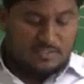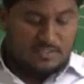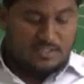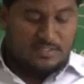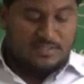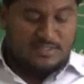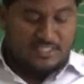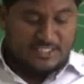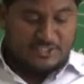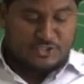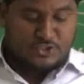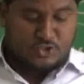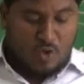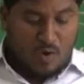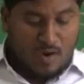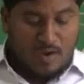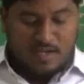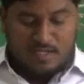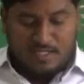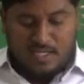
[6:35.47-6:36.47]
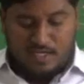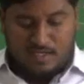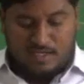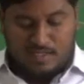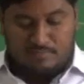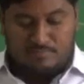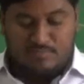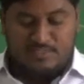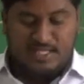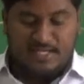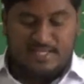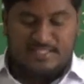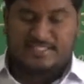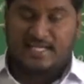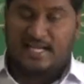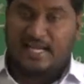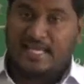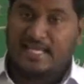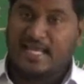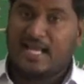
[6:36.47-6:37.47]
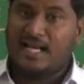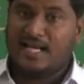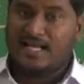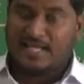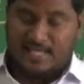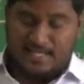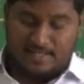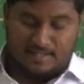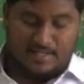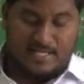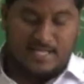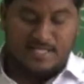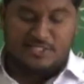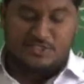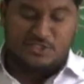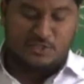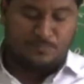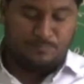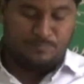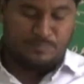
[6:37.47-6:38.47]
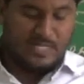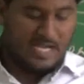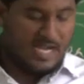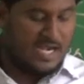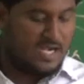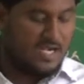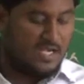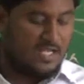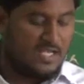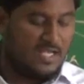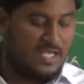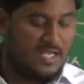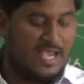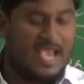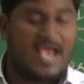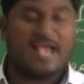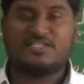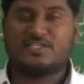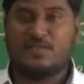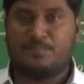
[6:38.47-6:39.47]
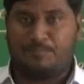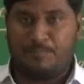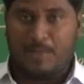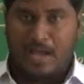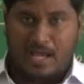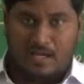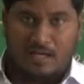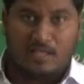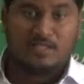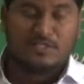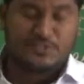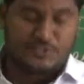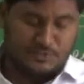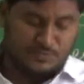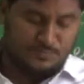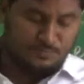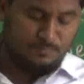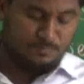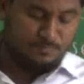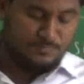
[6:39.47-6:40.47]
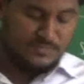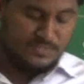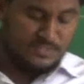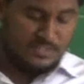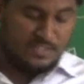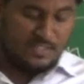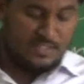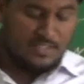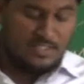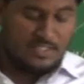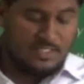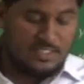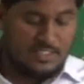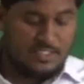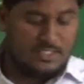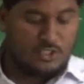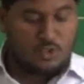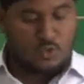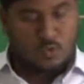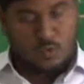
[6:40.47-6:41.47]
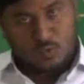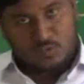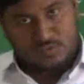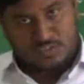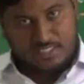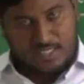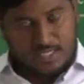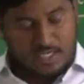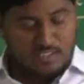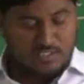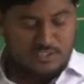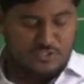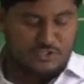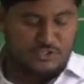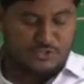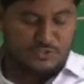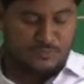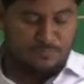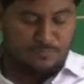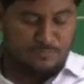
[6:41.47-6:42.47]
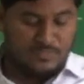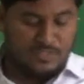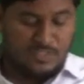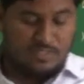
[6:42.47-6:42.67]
in this toy kingdom, there is a real kinglet, and he has a palace and courtiers,